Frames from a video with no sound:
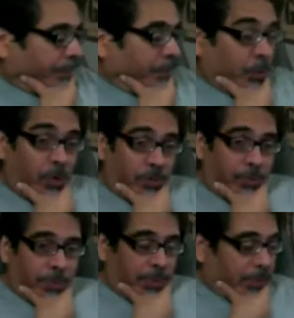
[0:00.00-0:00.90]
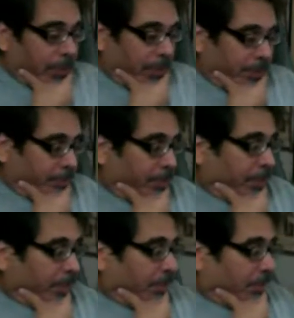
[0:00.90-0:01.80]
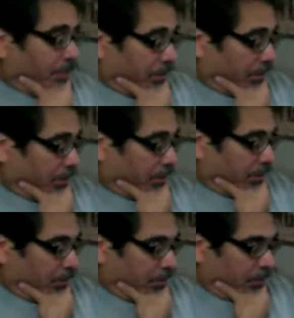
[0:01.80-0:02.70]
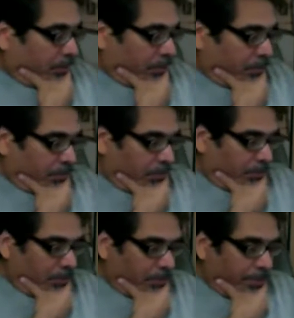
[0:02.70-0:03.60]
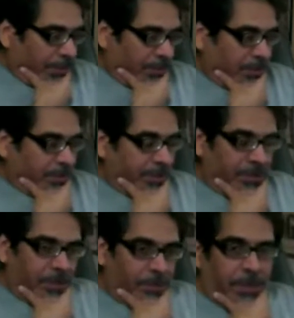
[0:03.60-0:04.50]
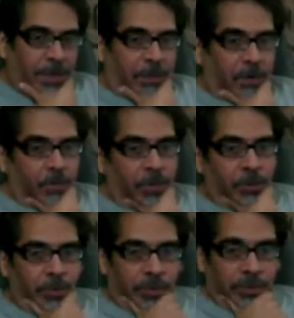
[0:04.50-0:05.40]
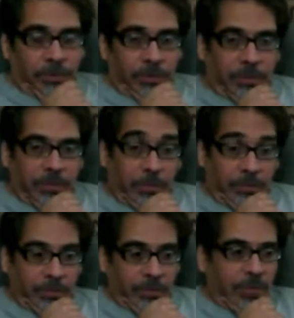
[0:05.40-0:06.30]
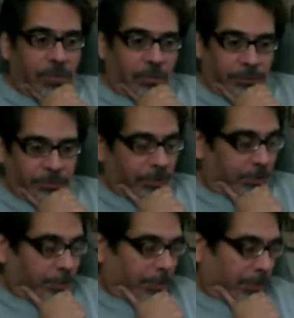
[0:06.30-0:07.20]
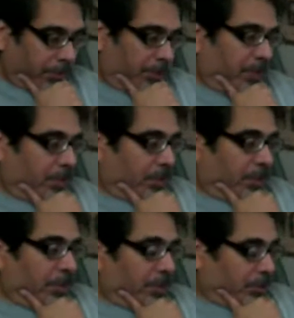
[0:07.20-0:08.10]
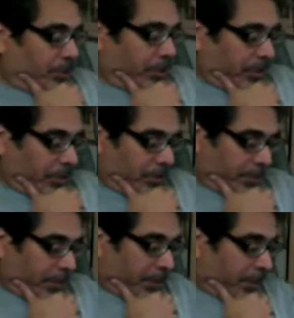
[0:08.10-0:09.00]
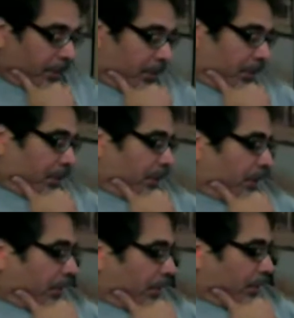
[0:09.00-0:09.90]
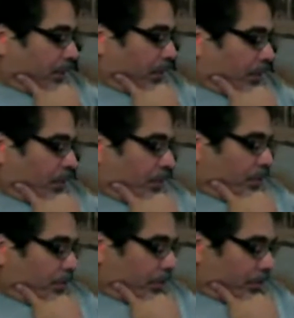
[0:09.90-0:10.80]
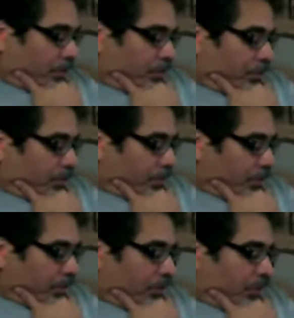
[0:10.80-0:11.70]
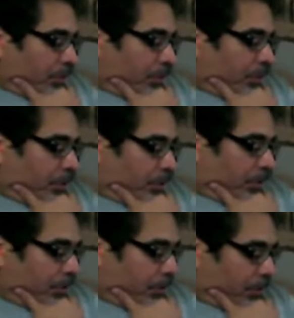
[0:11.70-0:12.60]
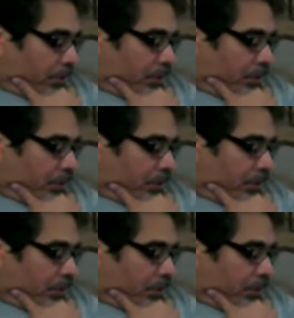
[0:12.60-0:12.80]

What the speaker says: rosemary in an 8-inch pot. The the basil has been cut back already once. It was in a starter pot into an 8-inch pot, and then 1, 2, and 3